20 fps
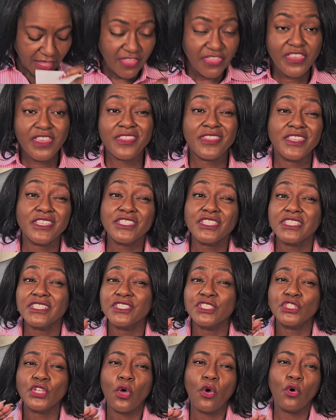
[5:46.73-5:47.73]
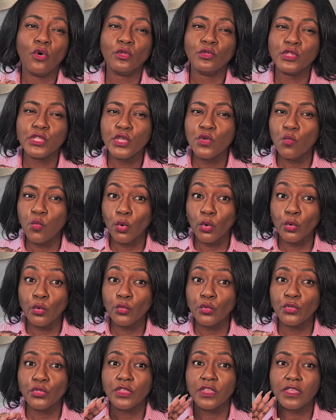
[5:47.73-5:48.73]
I think this is totally
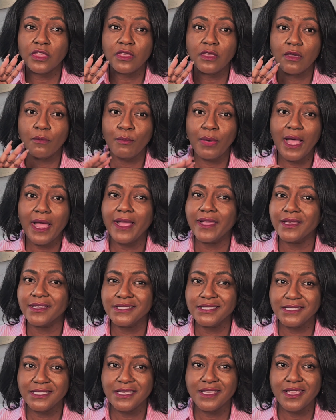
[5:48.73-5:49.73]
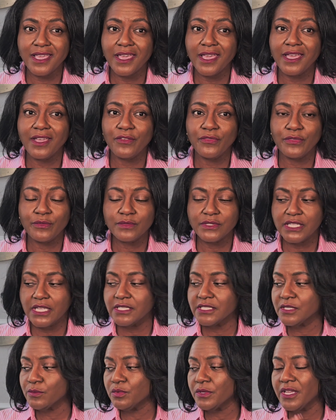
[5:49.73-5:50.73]
worth buying a decant from
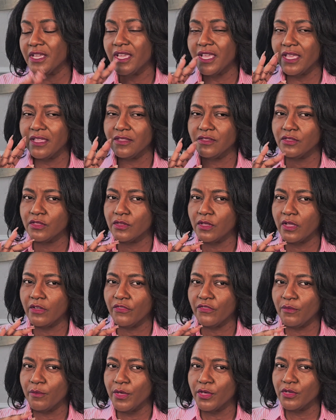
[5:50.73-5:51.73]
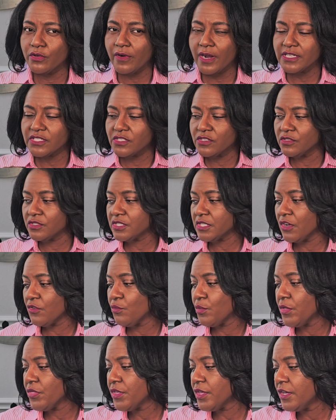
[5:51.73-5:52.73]
ScentSplit and familiarizing
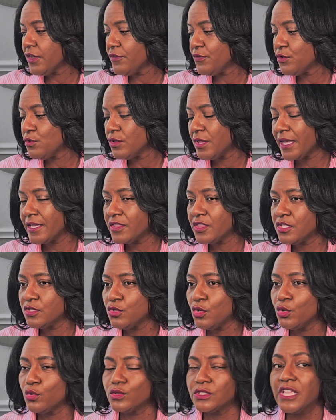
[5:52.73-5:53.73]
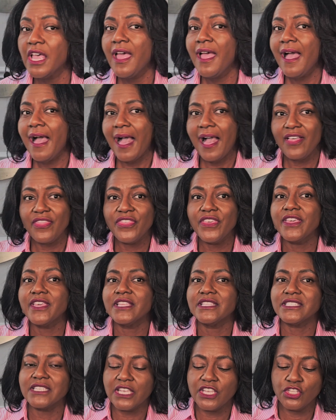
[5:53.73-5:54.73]
yourself with it. If you like the notes, I
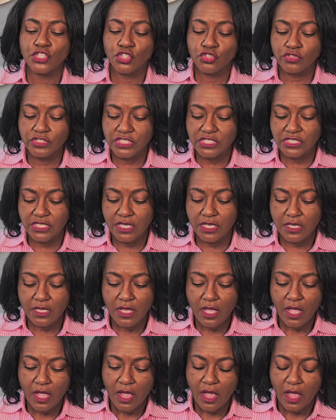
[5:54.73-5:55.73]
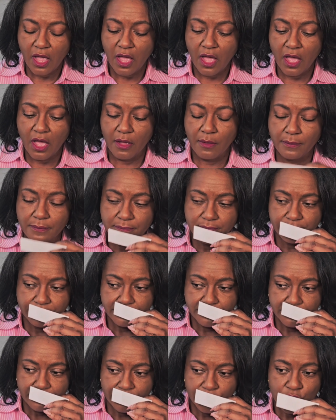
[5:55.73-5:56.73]
think it's interesting. No
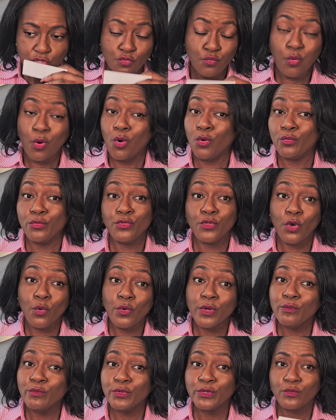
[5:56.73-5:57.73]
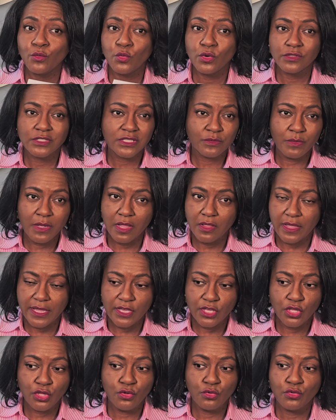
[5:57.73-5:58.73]
one will smell
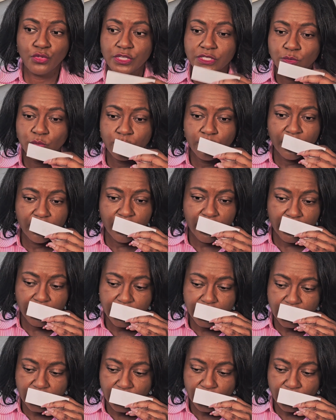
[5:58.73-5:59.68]
like you. This will be very